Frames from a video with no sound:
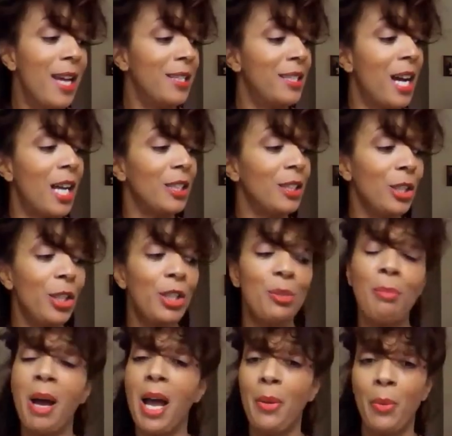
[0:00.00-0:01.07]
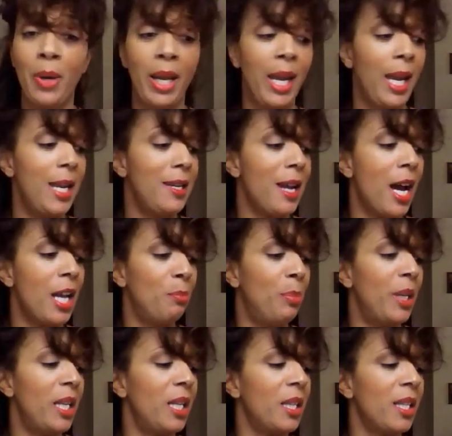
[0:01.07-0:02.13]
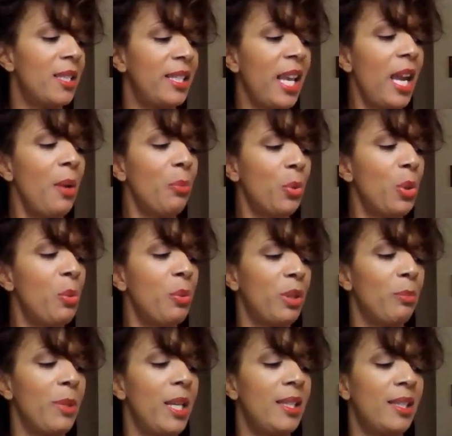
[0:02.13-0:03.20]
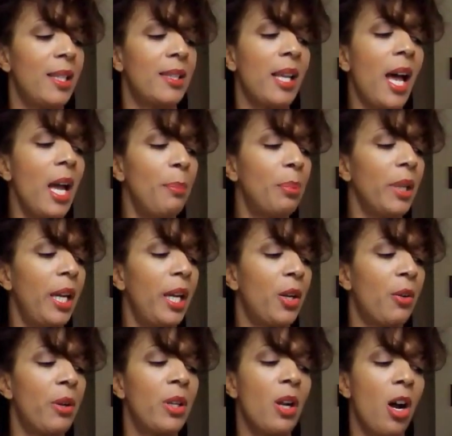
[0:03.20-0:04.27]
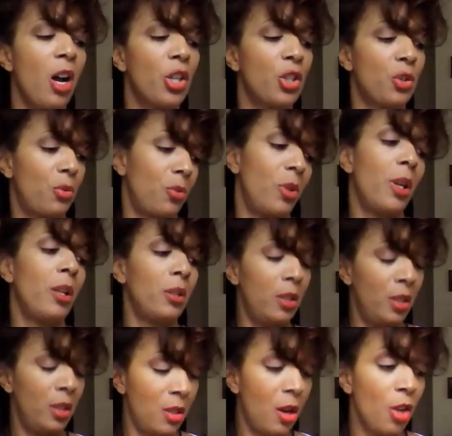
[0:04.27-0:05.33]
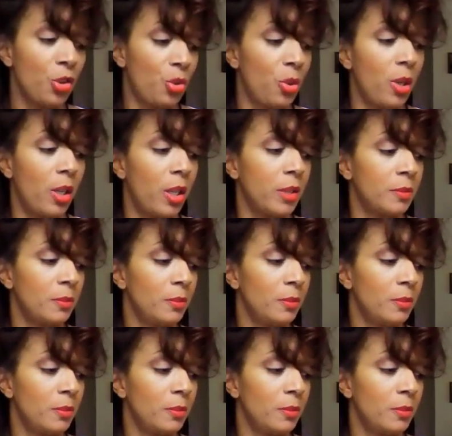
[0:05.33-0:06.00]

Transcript: not looked my way, not been in the same room with me since I played her in, Aust- in Australia.